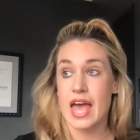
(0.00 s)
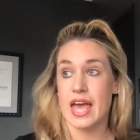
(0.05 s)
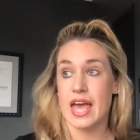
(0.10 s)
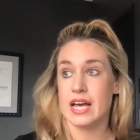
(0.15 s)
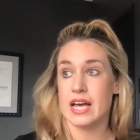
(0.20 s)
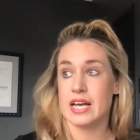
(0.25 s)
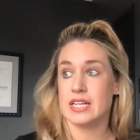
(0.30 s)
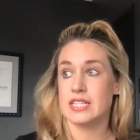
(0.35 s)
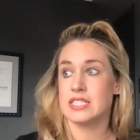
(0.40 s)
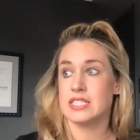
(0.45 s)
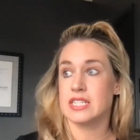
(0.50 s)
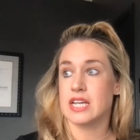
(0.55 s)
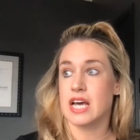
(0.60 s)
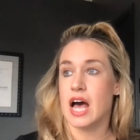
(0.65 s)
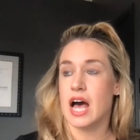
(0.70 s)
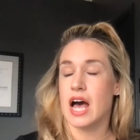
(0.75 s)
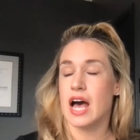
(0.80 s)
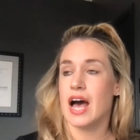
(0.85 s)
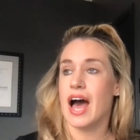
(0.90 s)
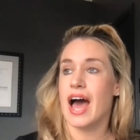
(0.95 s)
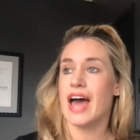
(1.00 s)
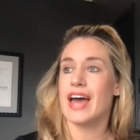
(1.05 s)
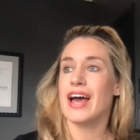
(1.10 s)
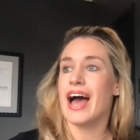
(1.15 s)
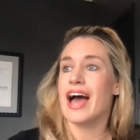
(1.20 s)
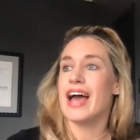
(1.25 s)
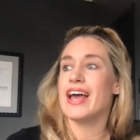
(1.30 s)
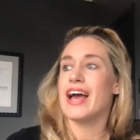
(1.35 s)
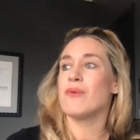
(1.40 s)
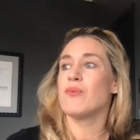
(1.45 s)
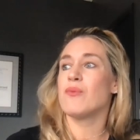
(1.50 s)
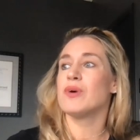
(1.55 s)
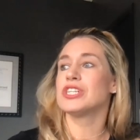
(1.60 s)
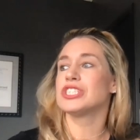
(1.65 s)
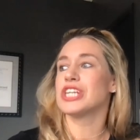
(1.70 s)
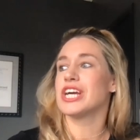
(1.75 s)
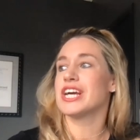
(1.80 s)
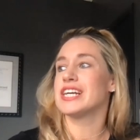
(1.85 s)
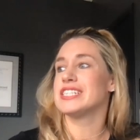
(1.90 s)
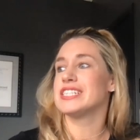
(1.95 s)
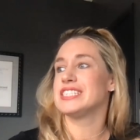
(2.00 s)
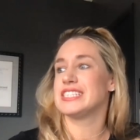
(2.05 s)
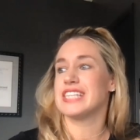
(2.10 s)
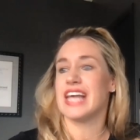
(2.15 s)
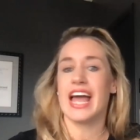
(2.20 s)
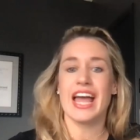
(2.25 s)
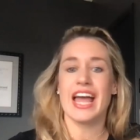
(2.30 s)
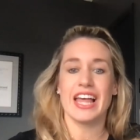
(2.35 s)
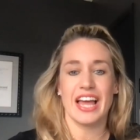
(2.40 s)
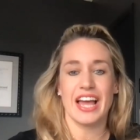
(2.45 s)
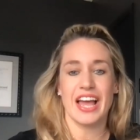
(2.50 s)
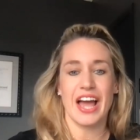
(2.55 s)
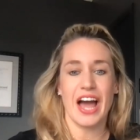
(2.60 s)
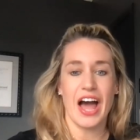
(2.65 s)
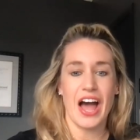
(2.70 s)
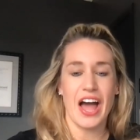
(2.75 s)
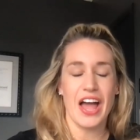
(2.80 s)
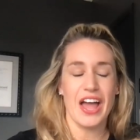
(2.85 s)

Yeah. And I, I, wish I could say like